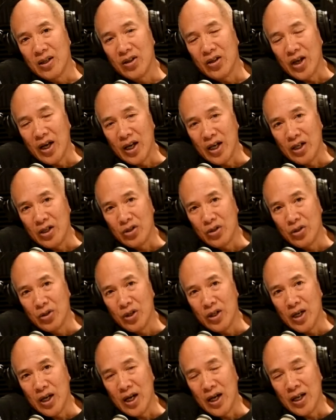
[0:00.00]
they
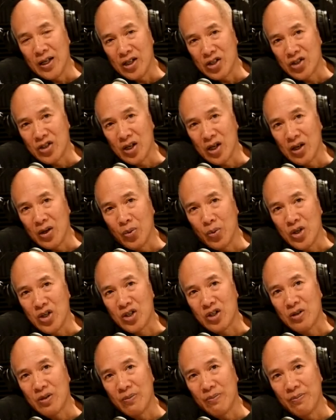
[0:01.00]
could understand. I
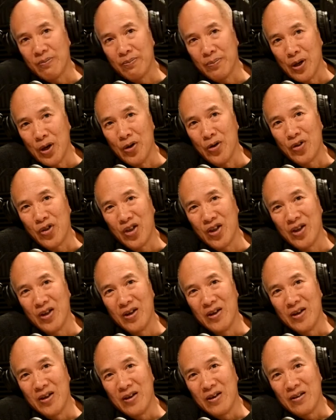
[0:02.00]
wish both
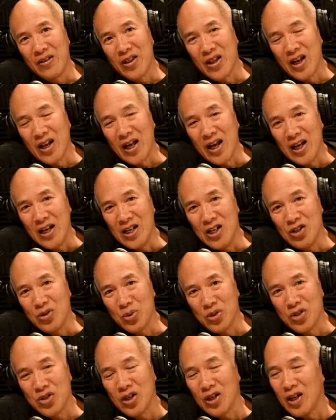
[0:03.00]
the
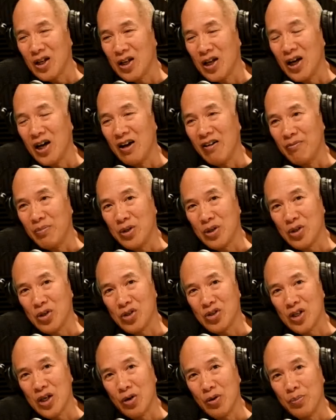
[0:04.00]
ladies were still alive
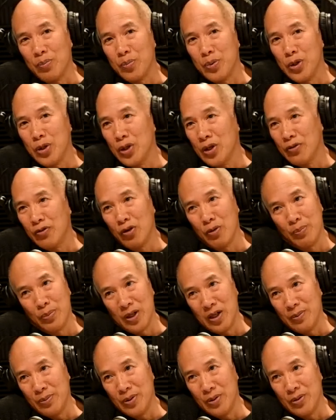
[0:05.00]
because they were beautiful
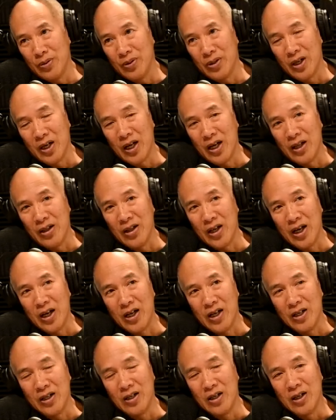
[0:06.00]
people mm. and
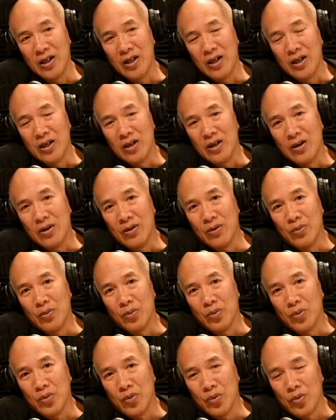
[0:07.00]
they
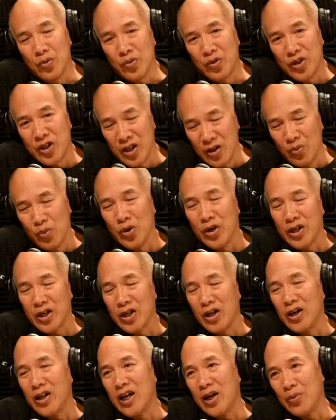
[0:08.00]
didn't want to
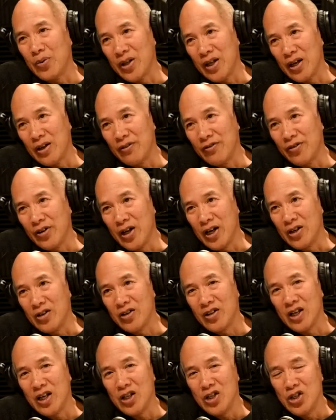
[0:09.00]
go down without a fight
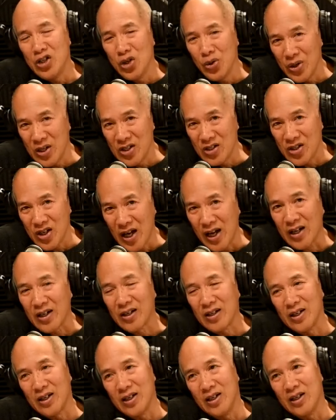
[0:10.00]
and they knew
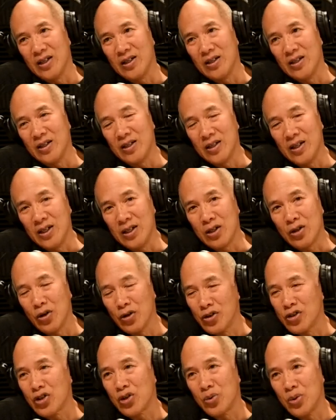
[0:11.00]
exactly the
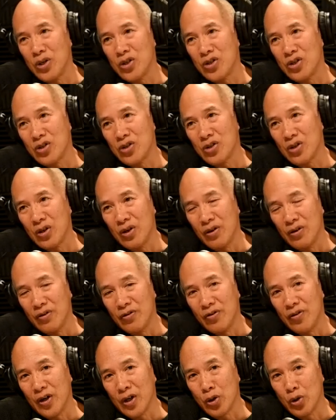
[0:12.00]
consequences
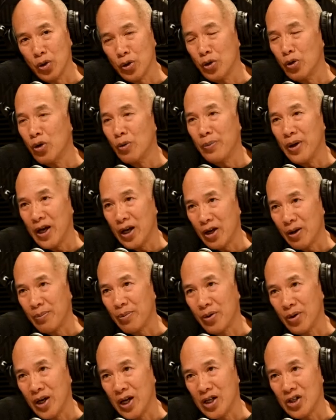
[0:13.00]
of a good or a bad
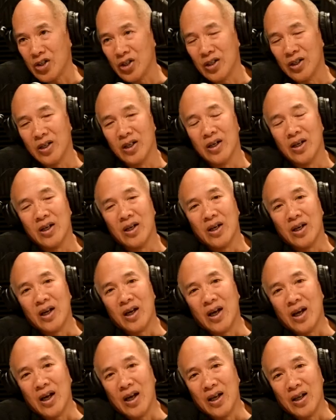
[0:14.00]
operation. Yeah.
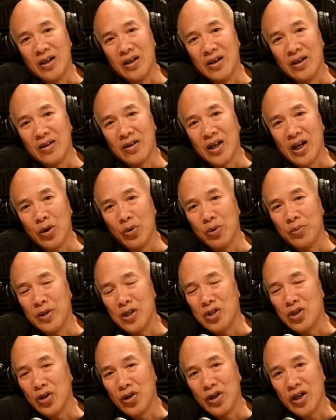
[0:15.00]
And they would
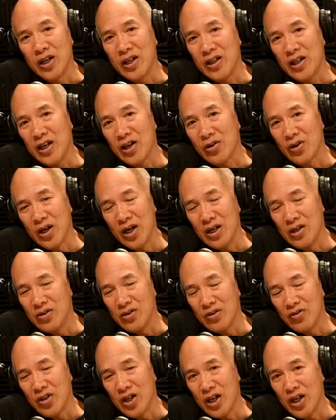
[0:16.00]
be turning in their
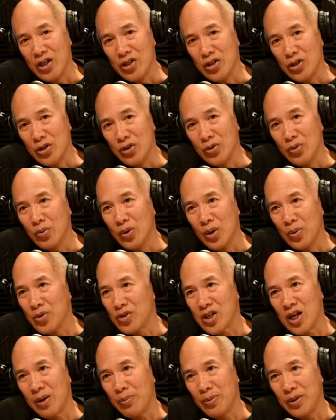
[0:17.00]
graves if they knew what
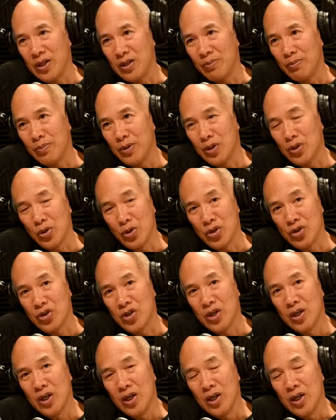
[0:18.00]
was happening
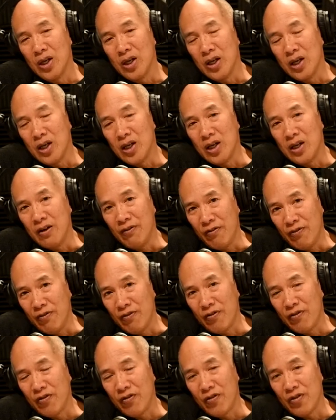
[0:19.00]
because
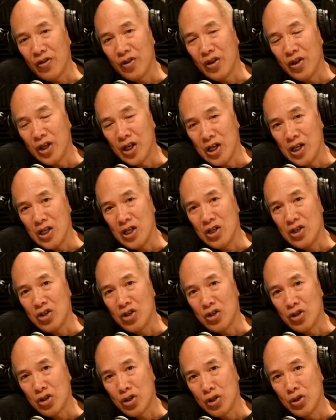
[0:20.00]
if
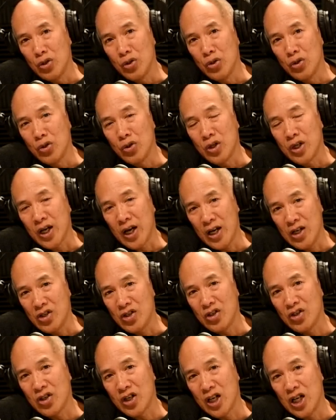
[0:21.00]
these two
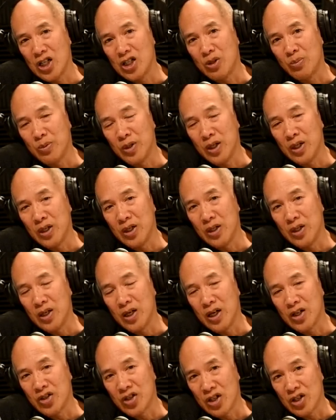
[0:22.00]
cases against me
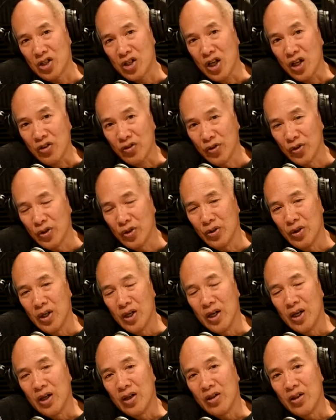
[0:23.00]
are successful,
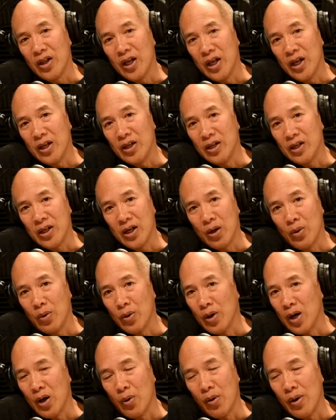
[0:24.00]
then you
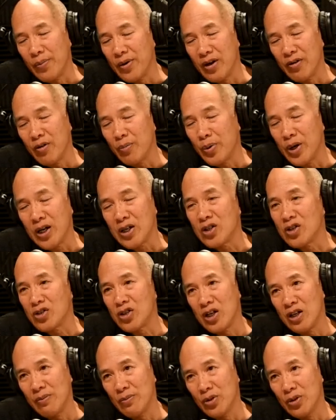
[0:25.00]
know I won't be able to
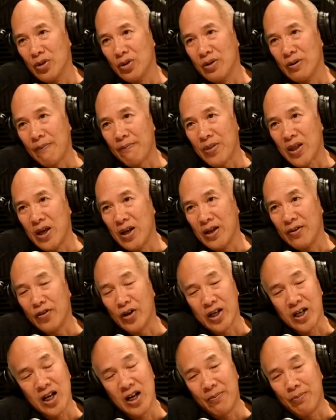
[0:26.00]
practice anymore. And if
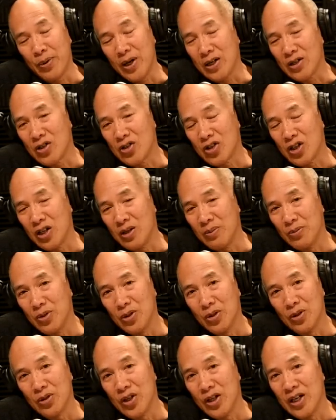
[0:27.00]
I can't practice
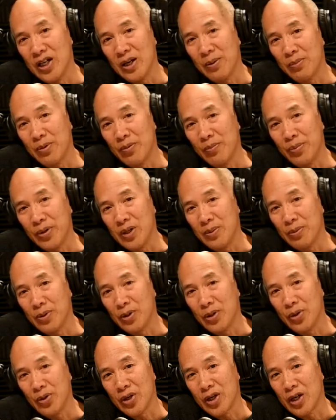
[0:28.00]
anymore, the number of
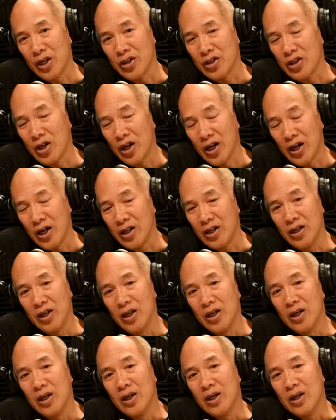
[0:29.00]
people who are going to die,
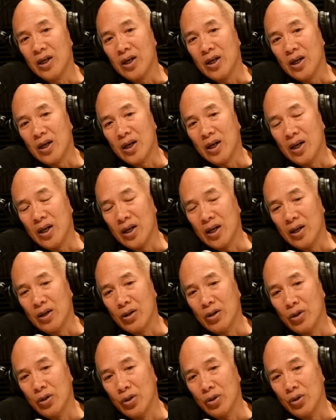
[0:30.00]
uh,
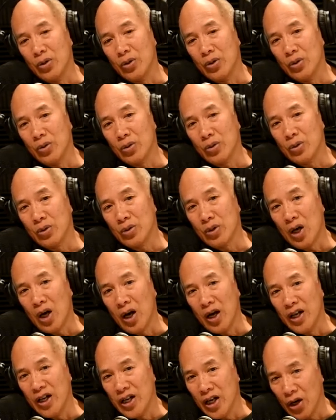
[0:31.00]
who
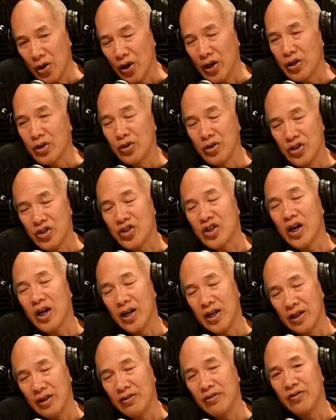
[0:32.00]
I know I could
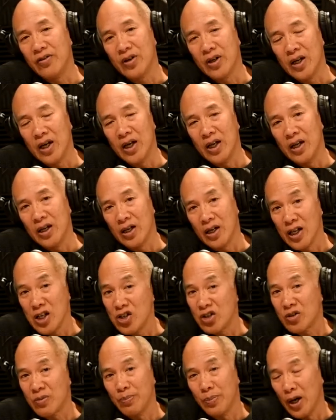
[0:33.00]
save and at
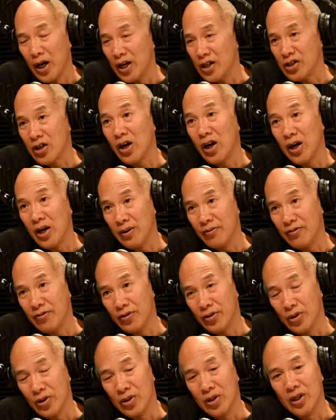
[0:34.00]
least buy time
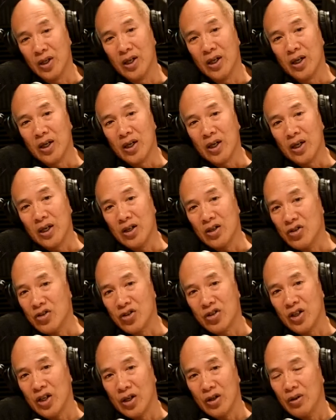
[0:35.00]
for, mm.
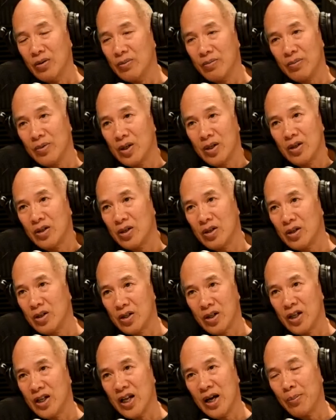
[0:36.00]
is you know
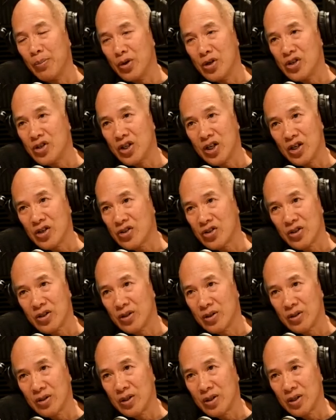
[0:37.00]
the number is just